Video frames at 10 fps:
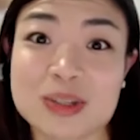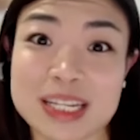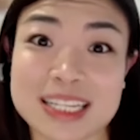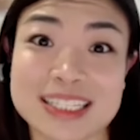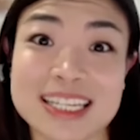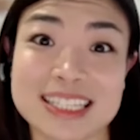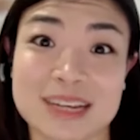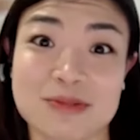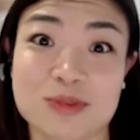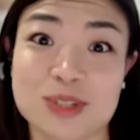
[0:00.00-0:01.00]
So in that sense,
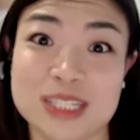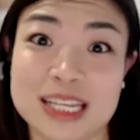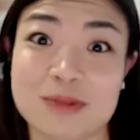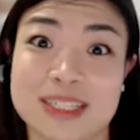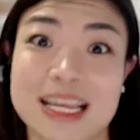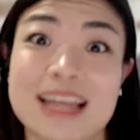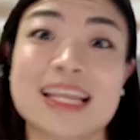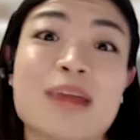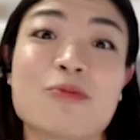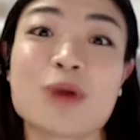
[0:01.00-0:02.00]
I would almost say it was that
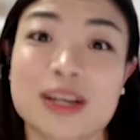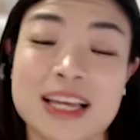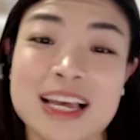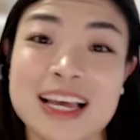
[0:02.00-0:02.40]
network